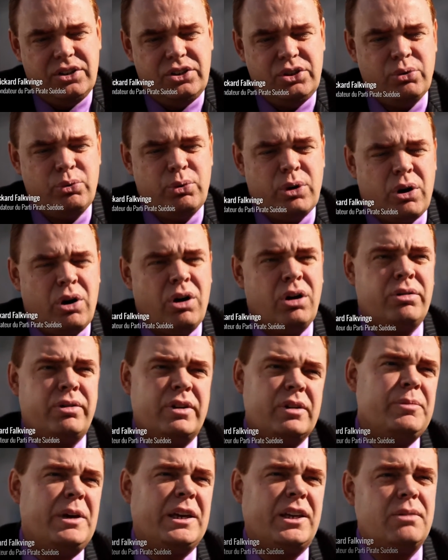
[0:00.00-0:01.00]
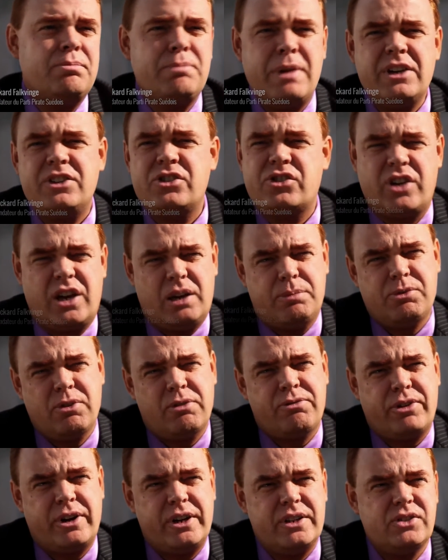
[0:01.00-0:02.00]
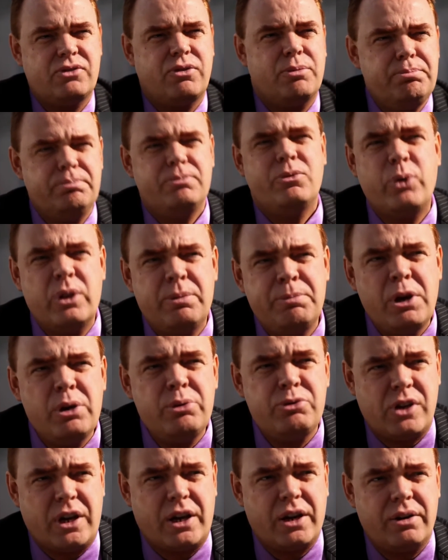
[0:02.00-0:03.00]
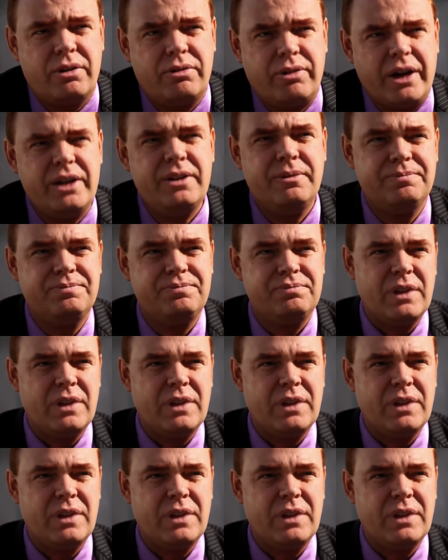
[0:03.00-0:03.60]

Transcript: you were already making mixtapes for friends for, with music, right?